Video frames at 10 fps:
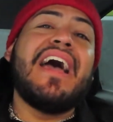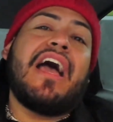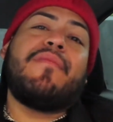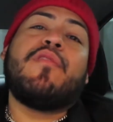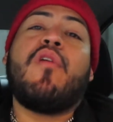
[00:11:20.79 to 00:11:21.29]

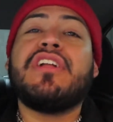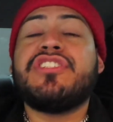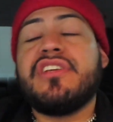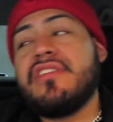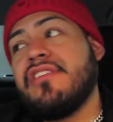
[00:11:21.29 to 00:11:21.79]
I've been
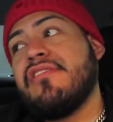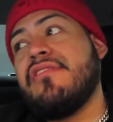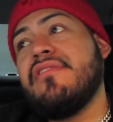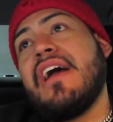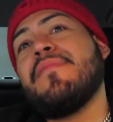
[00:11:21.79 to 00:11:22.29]
watching, you
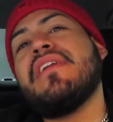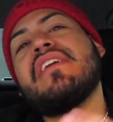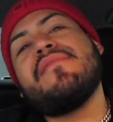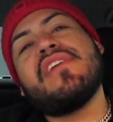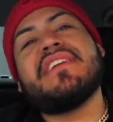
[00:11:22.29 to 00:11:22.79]
know, I'm gonna
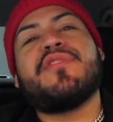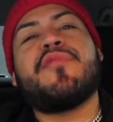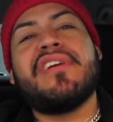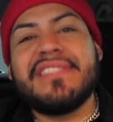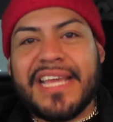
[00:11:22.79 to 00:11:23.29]
give you guys a
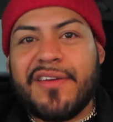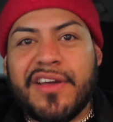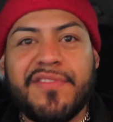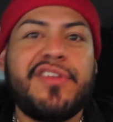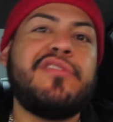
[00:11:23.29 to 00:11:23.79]
rundown
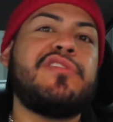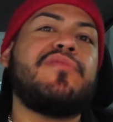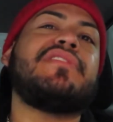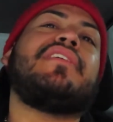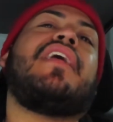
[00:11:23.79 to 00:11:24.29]
of the
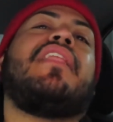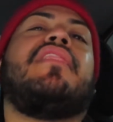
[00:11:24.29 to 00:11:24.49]
YouTubers that I